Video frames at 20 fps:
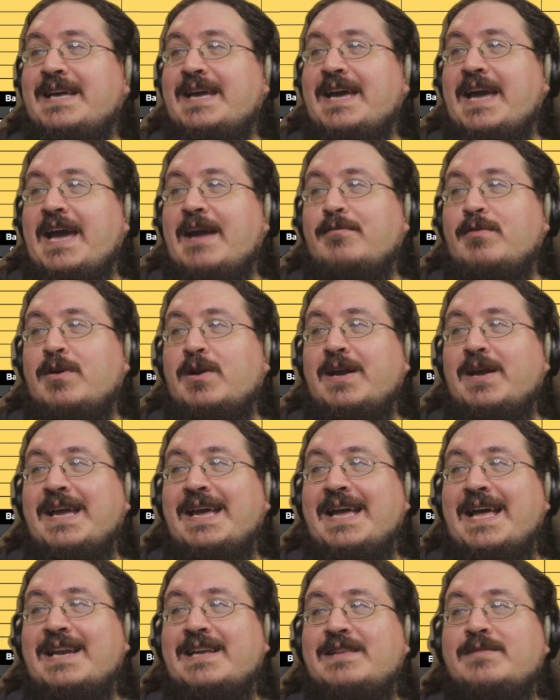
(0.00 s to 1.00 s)
If we're
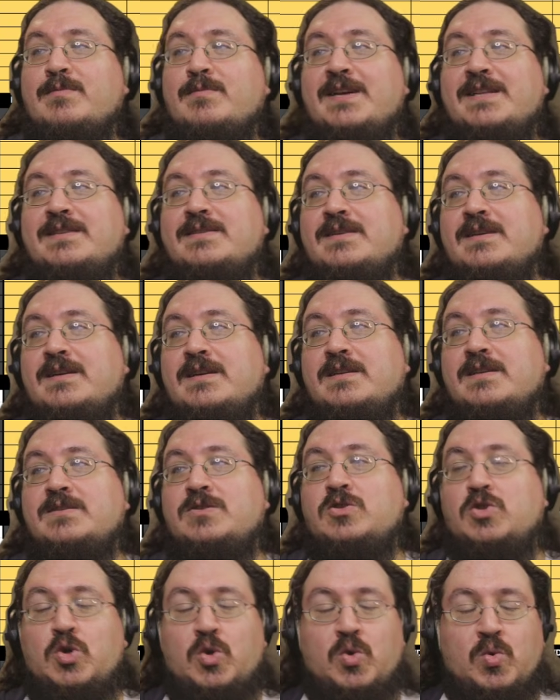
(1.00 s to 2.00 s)
looking at it with
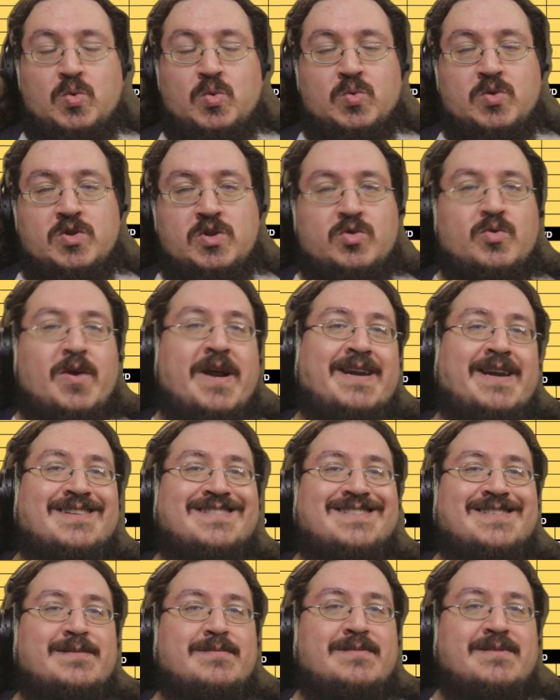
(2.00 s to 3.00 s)
2
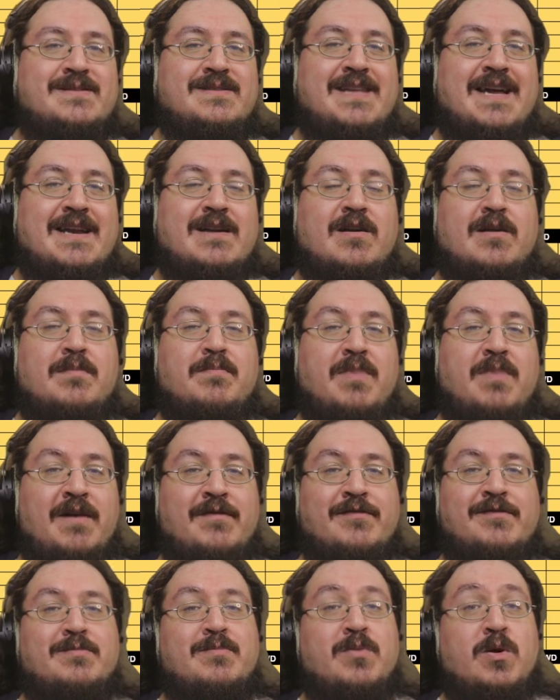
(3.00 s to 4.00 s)
strikers that are
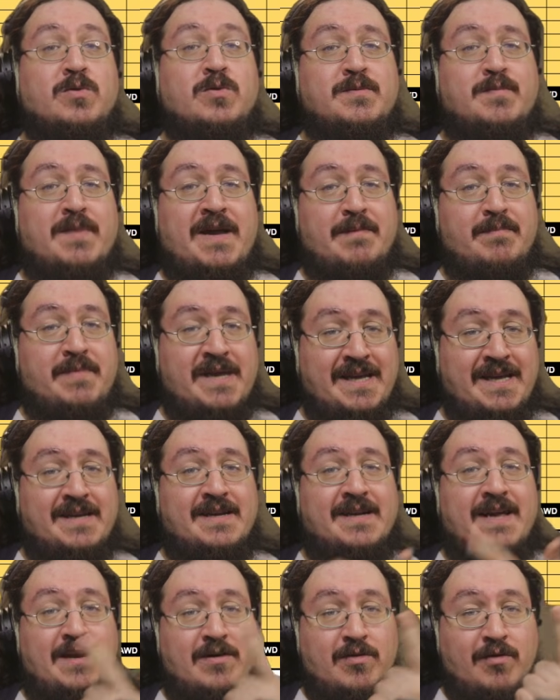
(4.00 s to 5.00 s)
buffed both by
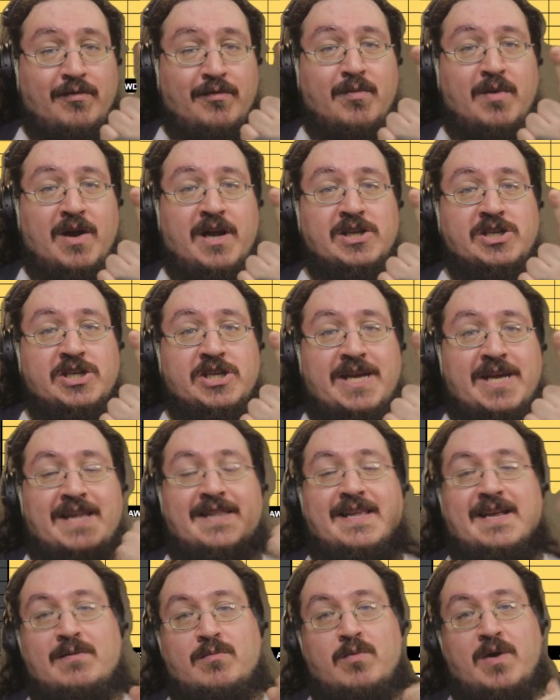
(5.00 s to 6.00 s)
Beacon and Overwatch,
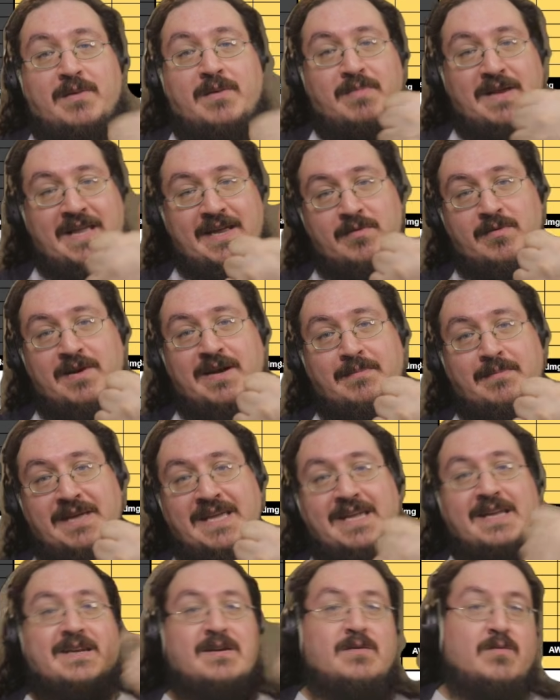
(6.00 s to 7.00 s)
and then 1 player running
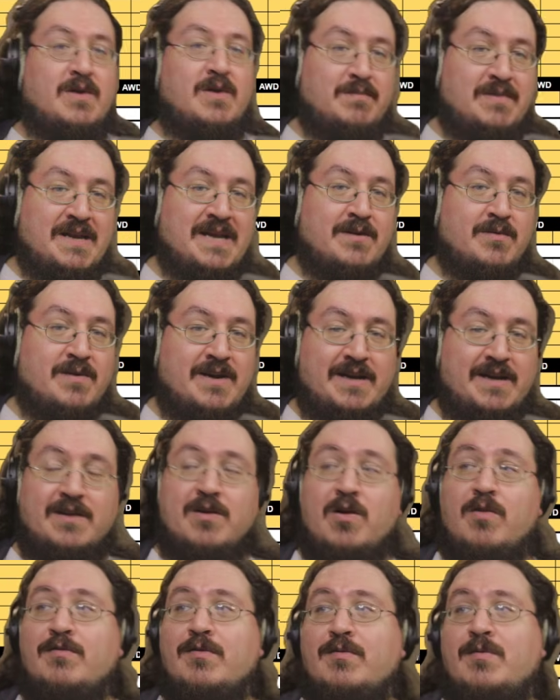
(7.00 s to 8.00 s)
Beacon, 1 player running
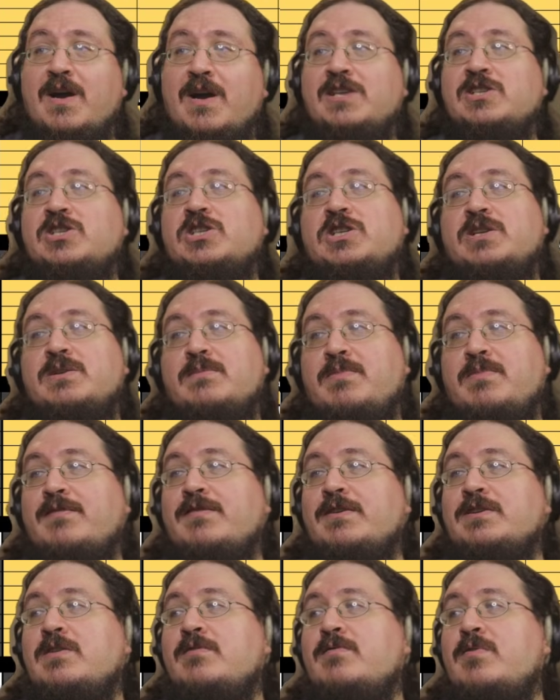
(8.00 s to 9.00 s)
Overwatch,
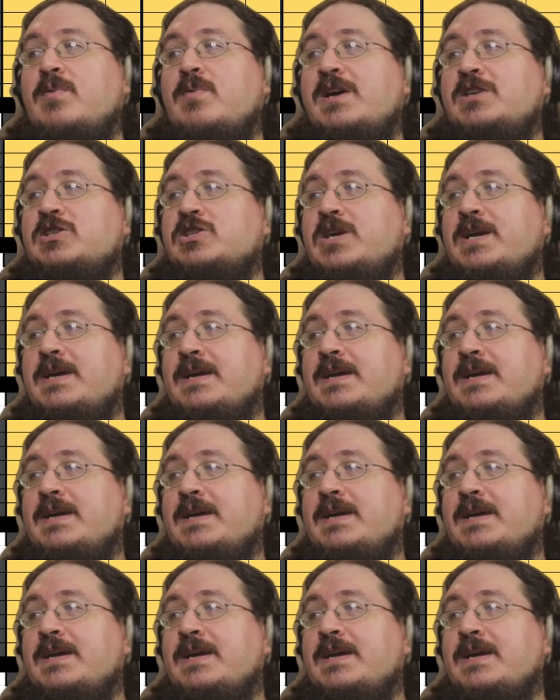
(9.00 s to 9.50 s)
perfect Overwatch,